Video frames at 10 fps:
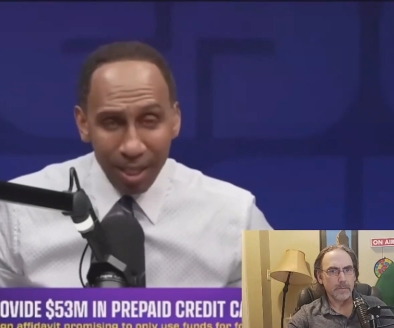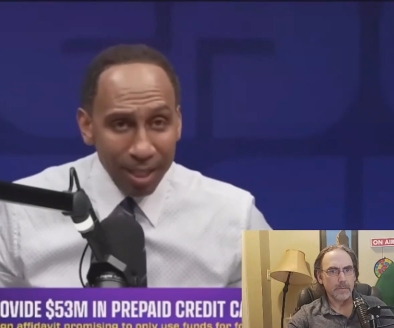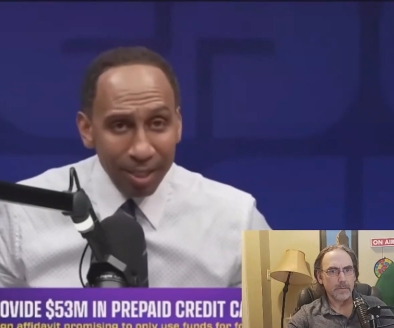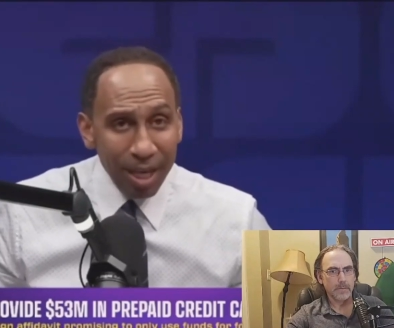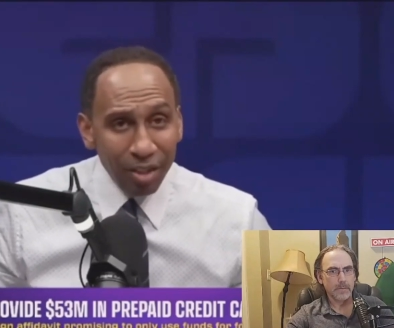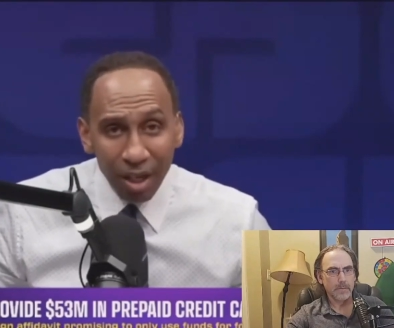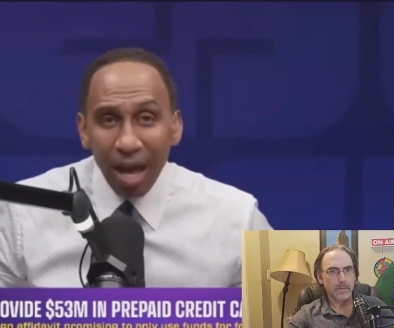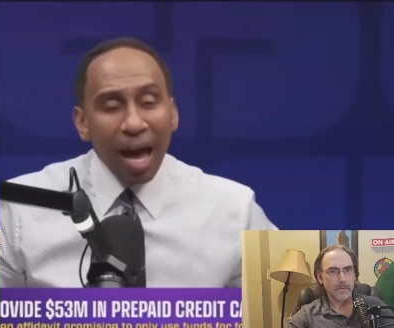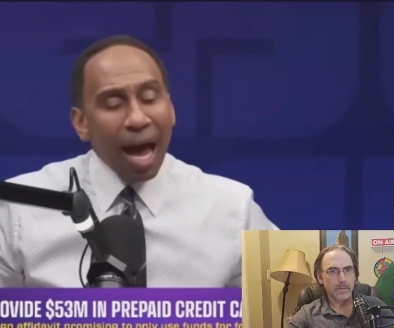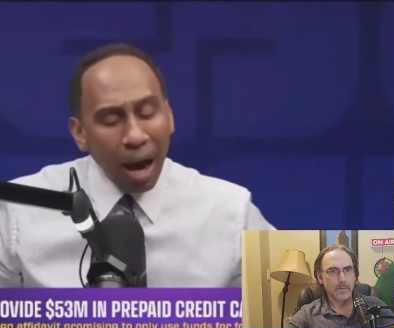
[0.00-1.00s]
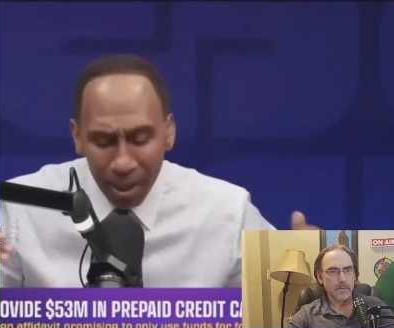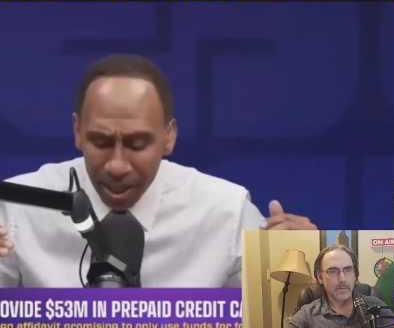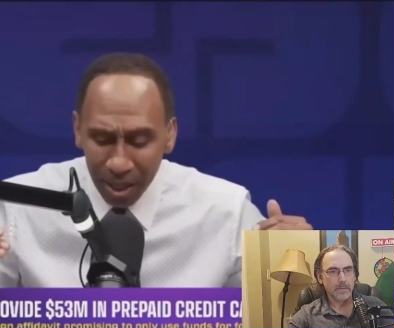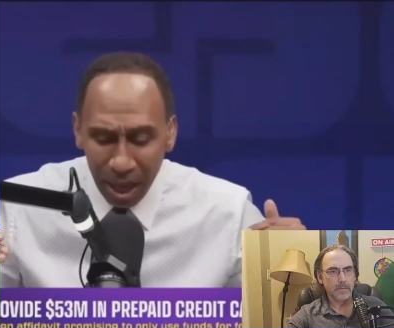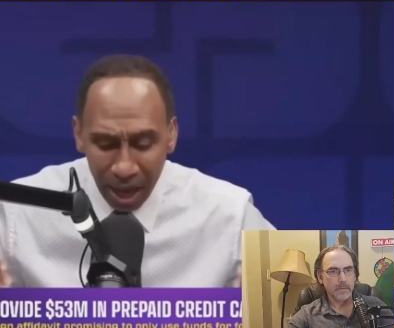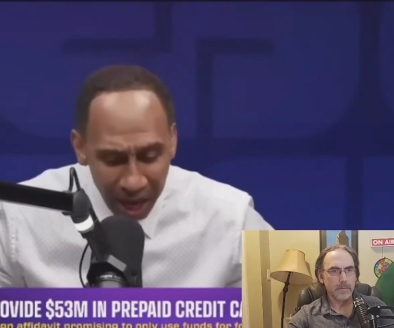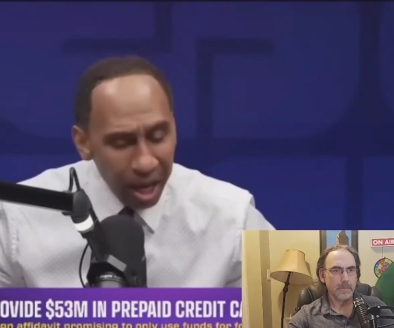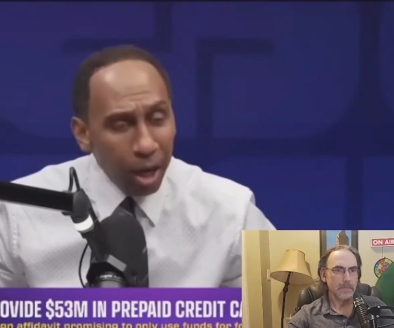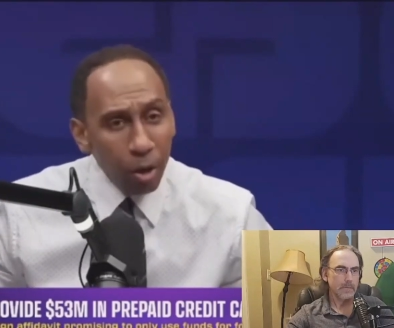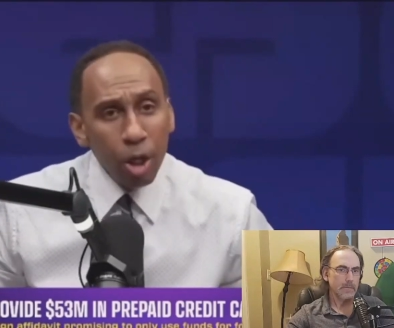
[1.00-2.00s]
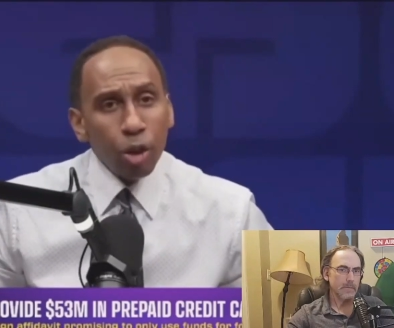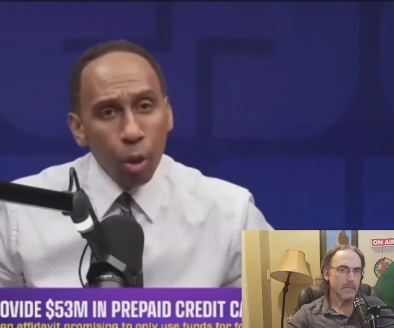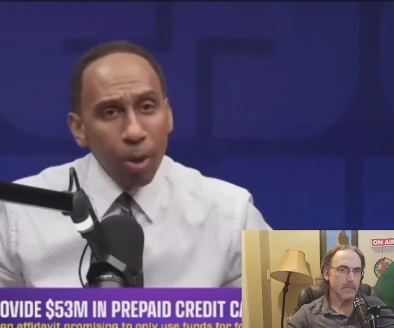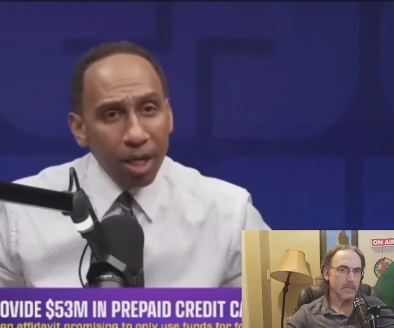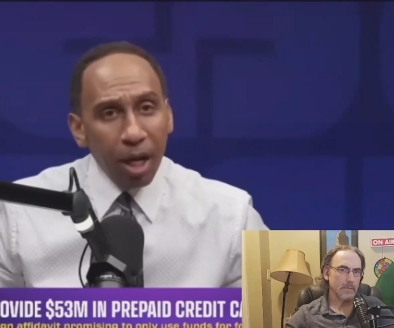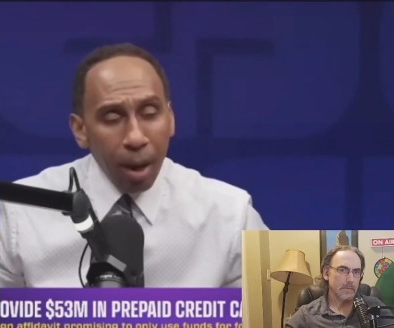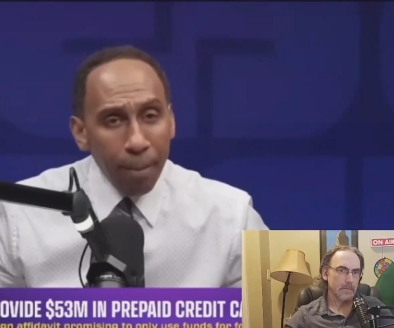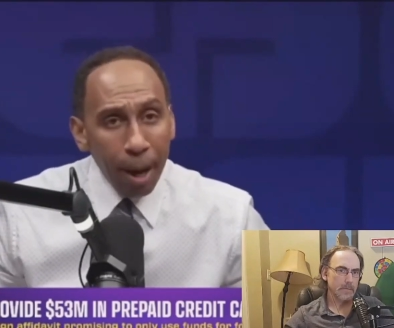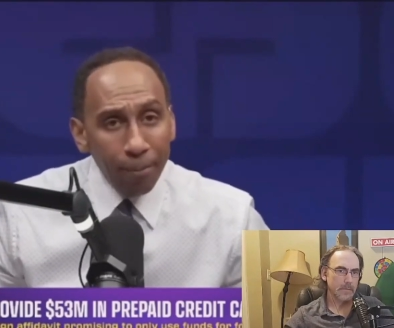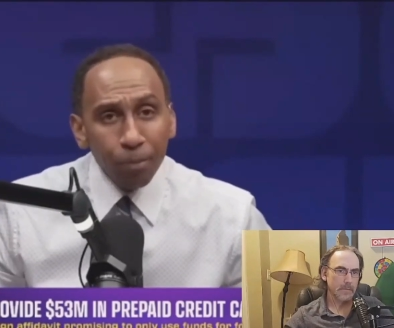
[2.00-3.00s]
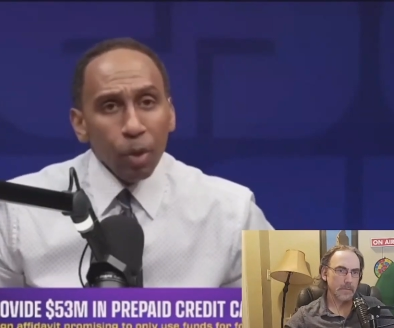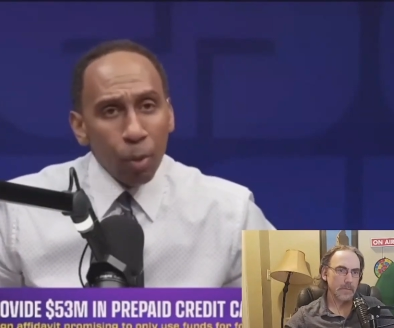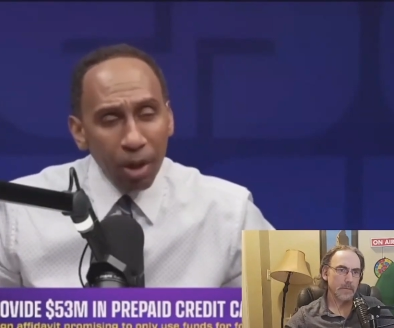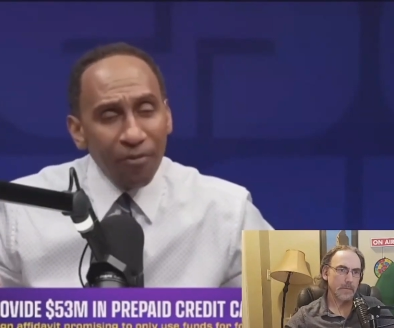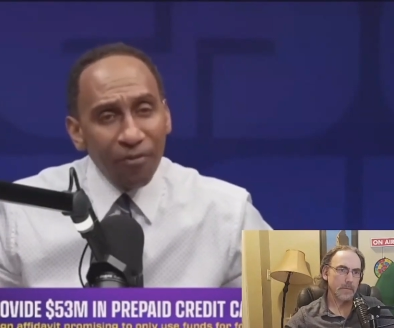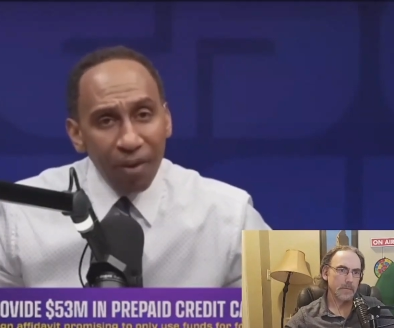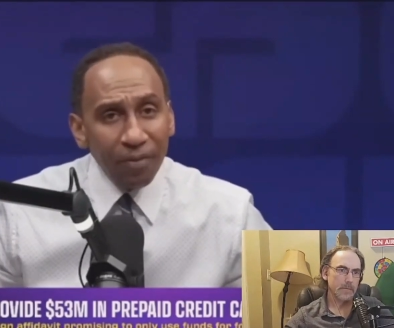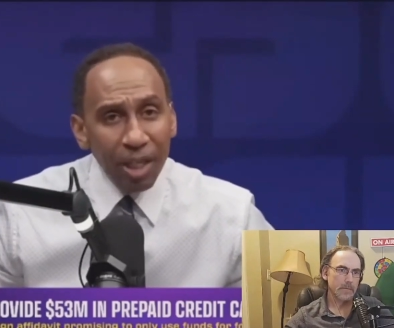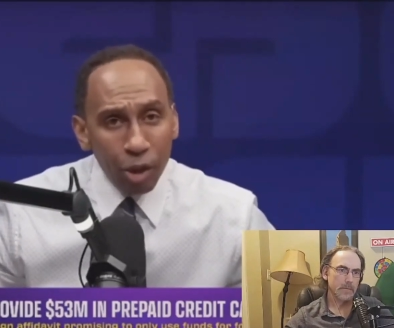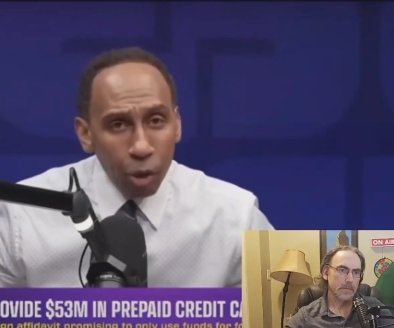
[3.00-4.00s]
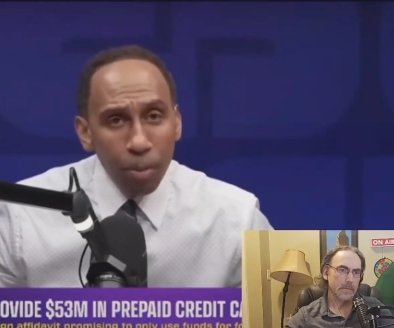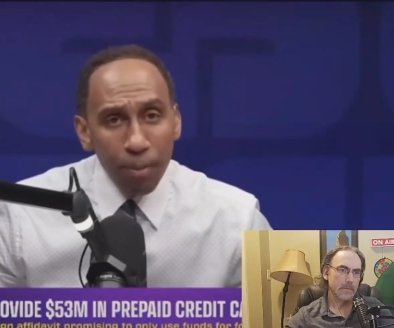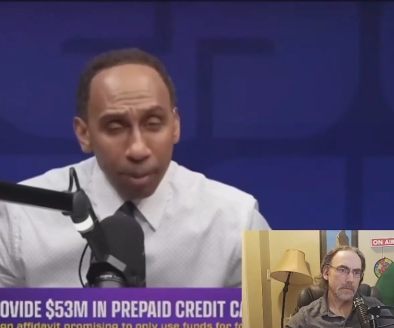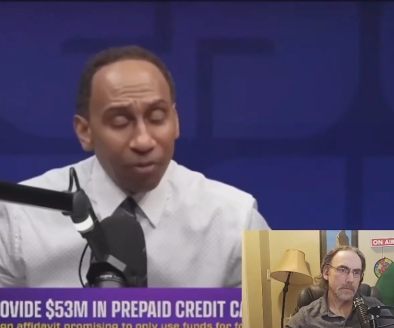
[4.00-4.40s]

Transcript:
Speaker 1: in this nation. How in the hell do we come up with a 52,